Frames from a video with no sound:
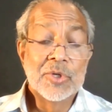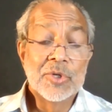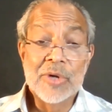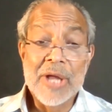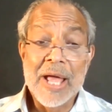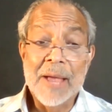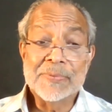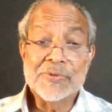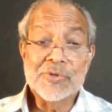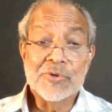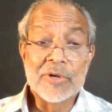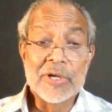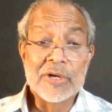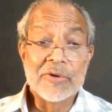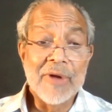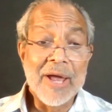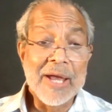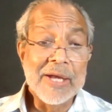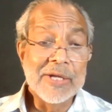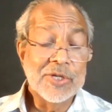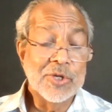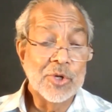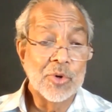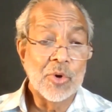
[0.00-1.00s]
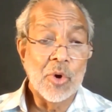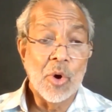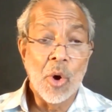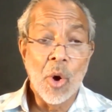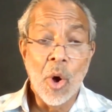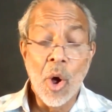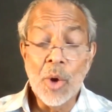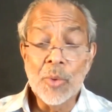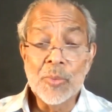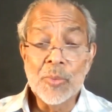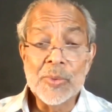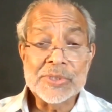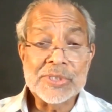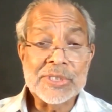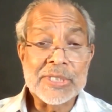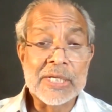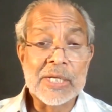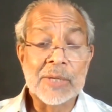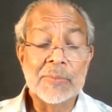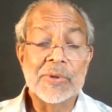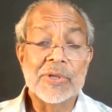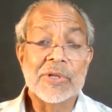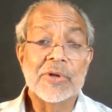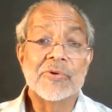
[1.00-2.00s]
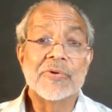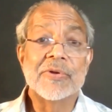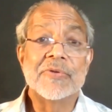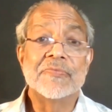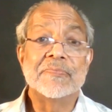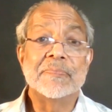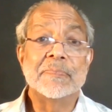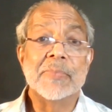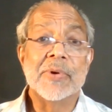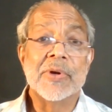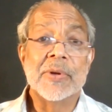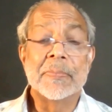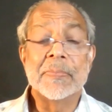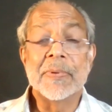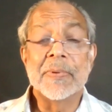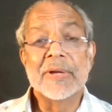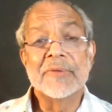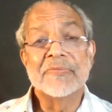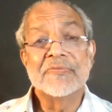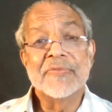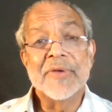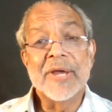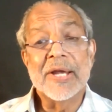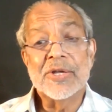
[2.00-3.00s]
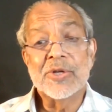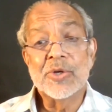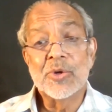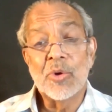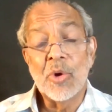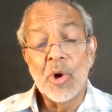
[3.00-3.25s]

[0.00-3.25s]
you're absolutely right. You're always thinking about the ripple effect.